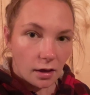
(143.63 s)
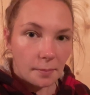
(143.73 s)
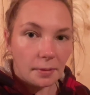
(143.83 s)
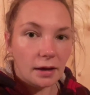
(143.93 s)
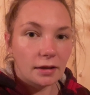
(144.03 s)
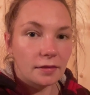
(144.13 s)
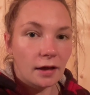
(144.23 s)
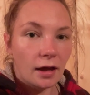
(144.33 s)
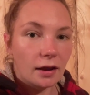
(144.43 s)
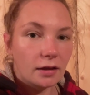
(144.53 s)
but
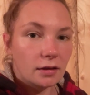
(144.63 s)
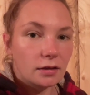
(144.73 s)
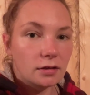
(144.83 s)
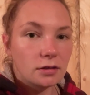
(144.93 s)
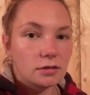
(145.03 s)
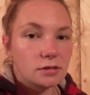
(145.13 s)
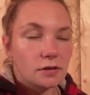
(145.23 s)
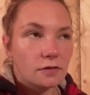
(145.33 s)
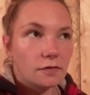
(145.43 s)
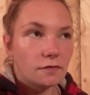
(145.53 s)
that is
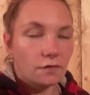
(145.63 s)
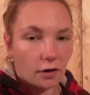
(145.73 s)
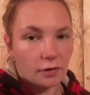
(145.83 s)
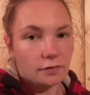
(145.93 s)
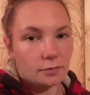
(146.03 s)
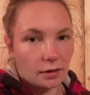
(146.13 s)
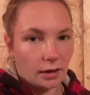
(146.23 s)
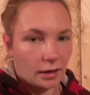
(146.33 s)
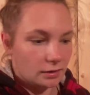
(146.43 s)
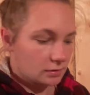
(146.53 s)
far from the
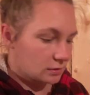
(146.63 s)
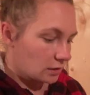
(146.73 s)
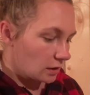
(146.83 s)
case.